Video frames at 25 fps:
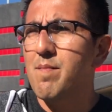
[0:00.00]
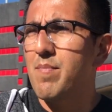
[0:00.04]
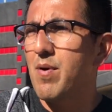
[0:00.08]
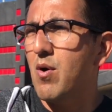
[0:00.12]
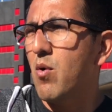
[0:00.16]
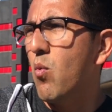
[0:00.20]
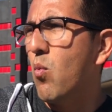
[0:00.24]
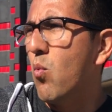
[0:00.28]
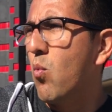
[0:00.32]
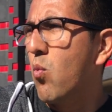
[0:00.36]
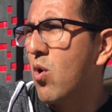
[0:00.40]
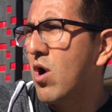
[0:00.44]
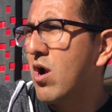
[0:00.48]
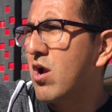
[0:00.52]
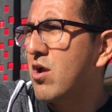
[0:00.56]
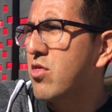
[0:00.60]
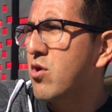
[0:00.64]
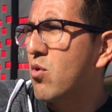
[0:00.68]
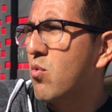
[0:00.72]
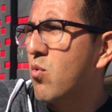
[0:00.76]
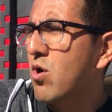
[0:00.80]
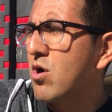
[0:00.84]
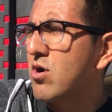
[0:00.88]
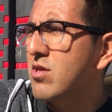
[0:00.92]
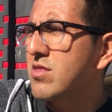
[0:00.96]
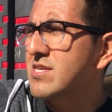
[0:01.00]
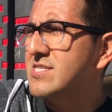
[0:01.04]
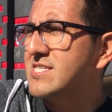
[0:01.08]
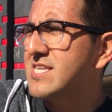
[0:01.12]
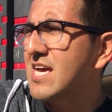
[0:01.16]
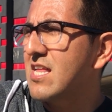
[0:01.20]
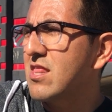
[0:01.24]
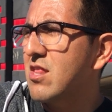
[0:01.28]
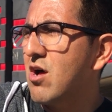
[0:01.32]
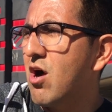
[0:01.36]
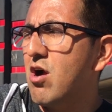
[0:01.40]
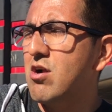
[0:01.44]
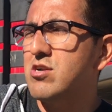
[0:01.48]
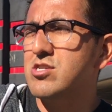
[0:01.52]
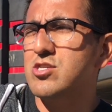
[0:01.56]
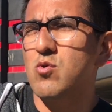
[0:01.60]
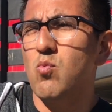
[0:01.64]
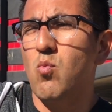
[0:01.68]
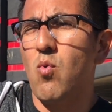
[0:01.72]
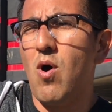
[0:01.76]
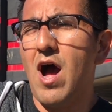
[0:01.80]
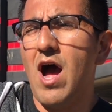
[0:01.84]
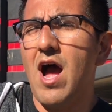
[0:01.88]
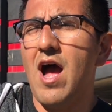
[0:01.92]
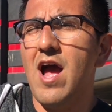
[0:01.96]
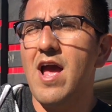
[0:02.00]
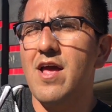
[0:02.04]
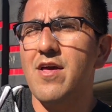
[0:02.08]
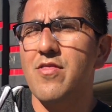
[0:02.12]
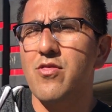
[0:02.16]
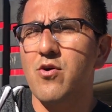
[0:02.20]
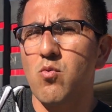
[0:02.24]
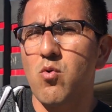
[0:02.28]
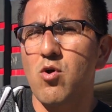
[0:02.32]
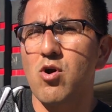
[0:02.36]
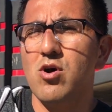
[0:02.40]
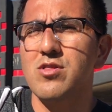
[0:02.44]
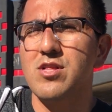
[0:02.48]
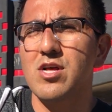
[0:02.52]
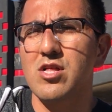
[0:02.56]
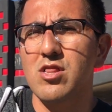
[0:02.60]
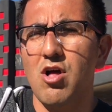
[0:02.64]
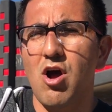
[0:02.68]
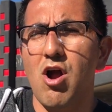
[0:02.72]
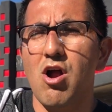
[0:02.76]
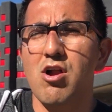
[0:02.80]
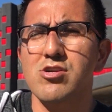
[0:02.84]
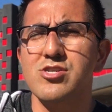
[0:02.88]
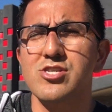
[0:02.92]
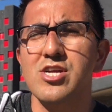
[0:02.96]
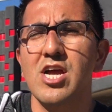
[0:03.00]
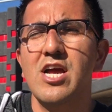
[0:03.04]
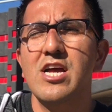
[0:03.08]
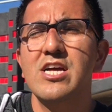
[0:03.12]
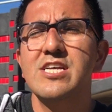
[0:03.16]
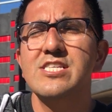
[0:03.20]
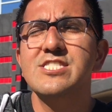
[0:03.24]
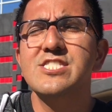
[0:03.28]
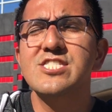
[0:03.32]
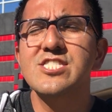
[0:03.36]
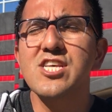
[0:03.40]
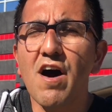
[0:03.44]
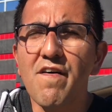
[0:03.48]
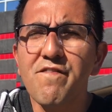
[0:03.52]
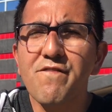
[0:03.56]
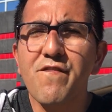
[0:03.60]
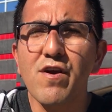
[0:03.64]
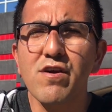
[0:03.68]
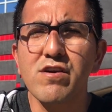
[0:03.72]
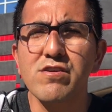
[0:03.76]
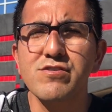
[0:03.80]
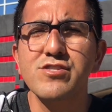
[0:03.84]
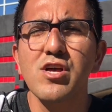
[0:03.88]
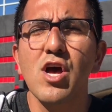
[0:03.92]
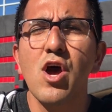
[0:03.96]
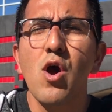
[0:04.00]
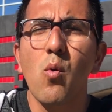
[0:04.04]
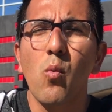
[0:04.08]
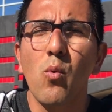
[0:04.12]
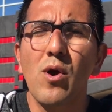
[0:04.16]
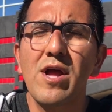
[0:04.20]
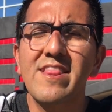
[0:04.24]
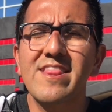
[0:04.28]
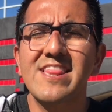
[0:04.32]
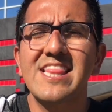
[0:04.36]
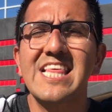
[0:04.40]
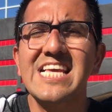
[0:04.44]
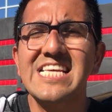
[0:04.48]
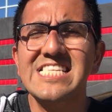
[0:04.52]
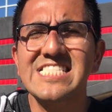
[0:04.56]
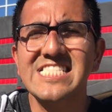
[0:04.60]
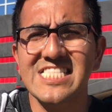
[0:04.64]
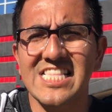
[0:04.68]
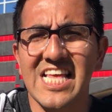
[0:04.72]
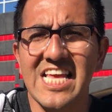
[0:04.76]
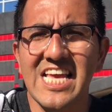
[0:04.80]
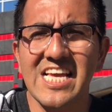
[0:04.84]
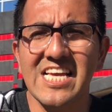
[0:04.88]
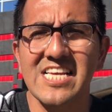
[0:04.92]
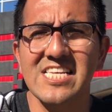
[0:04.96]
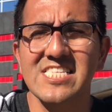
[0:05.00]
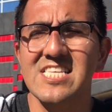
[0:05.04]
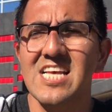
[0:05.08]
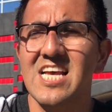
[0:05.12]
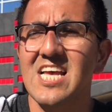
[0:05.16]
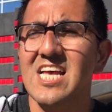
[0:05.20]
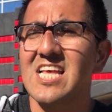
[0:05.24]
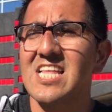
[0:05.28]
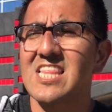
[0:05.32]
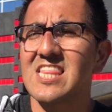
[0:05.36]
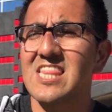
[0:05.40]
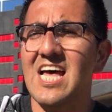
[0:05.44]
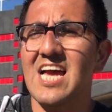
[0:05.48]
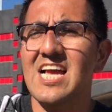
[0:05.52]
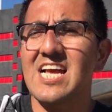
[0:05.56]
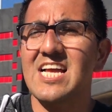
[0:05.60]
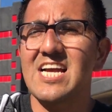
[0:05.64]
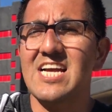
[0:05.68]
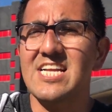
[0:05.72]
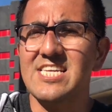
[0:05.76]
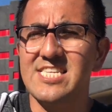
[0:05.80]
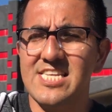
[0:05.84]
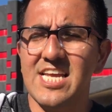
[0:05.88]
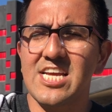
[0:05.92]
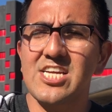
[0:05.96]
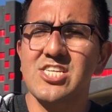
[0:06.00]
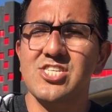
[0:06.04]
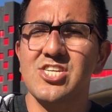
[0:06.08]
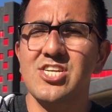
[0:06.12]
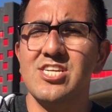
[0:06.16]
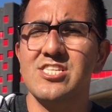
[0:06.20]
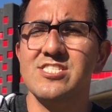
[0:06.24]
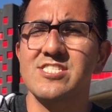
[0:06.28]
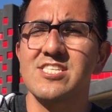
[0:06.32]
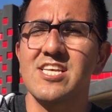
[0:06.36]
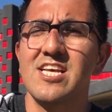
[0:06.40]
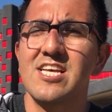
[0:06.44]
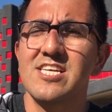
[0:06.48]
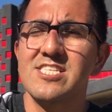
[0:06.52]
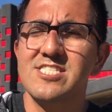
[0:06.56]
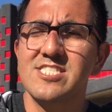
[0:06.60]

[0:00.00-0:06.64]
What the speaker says: but where the world is at large and why the world at large suffers with these things like addictions,